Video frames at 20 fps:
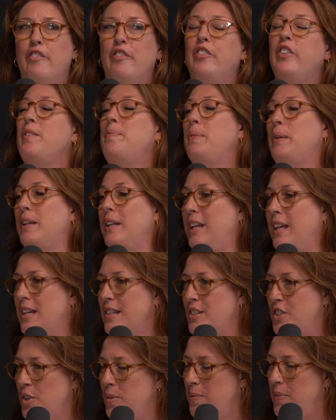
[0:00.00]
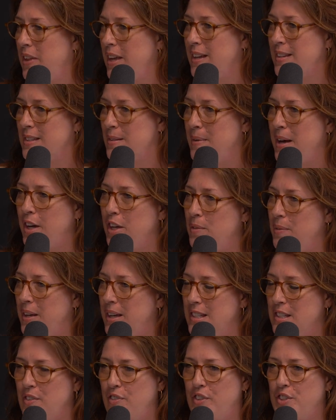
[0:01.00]
flippantly assume things about you
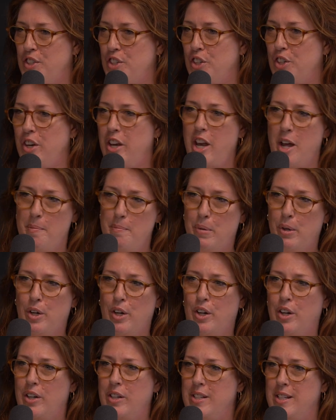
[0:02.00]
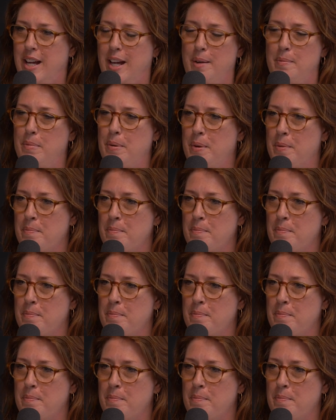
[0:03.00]
because of a certain number or a type.